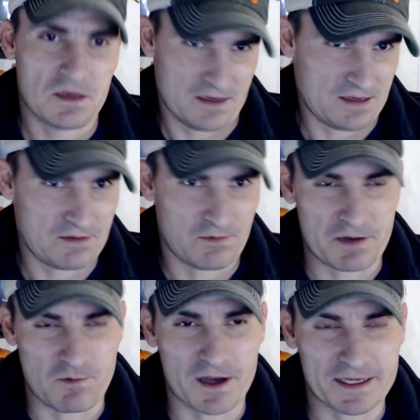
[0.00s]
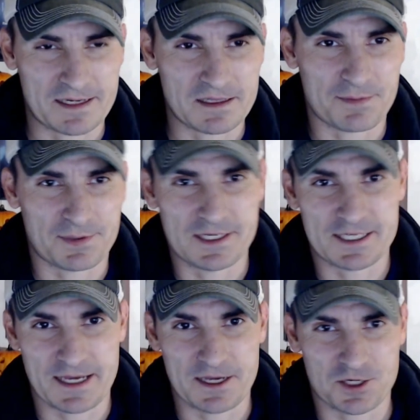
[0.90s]
when he walks into the police
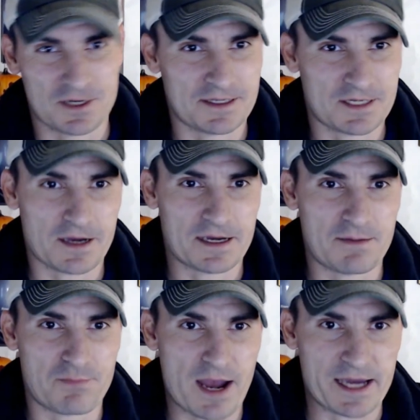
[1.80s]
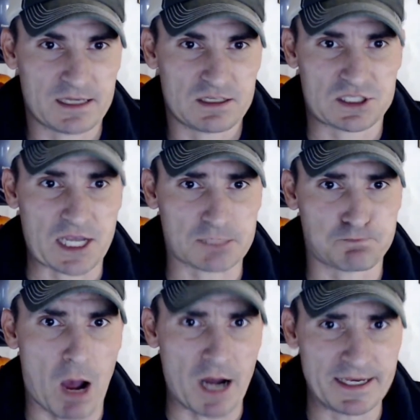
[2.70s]
station and he's talking to Brackett. 6
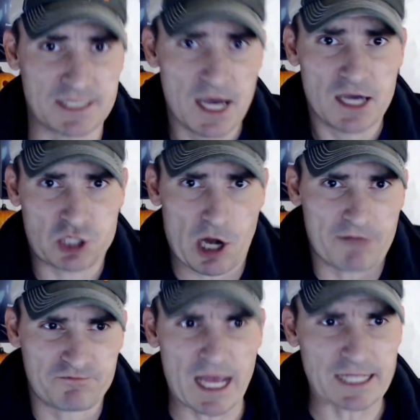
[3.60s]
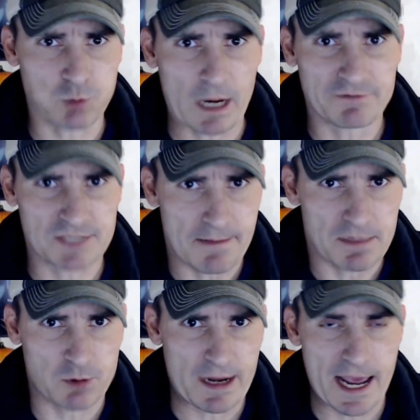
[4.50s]
bodies, Sheriff, that's what I've seen
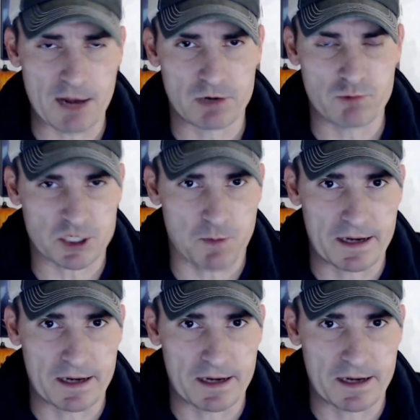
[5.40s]
between here and Richmond.